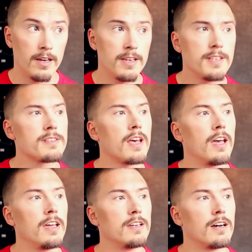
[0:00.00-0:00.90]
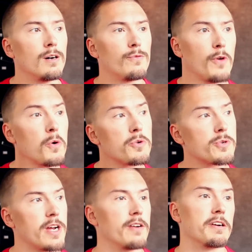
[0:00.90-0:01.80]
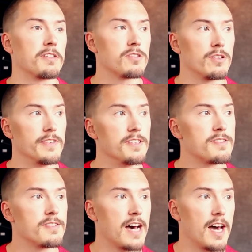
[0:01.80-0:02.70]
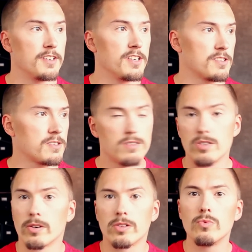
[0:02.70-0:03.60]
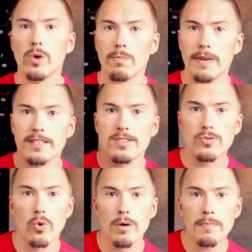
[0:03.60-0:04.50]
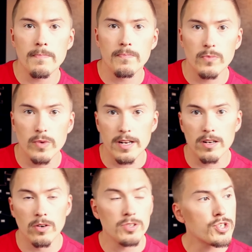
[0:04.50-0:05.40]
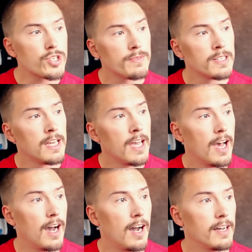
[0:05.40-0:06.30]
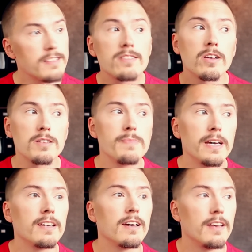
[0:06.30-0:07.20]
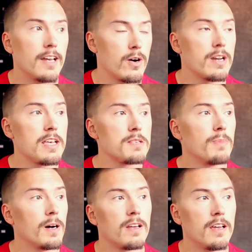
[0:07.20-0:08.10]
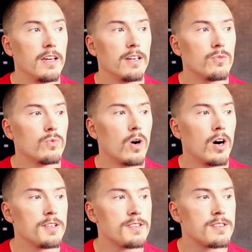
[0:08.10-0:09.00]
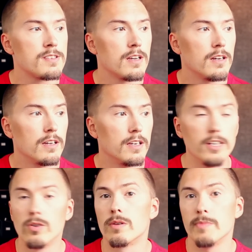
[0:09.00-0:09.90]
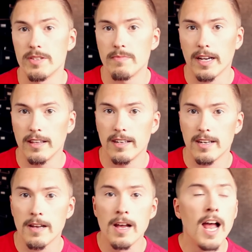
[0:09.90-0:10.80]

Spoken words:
is a photo sharing service that just took the world by storm when it launched. It's not as big nowadays, but it was enormous back in the day.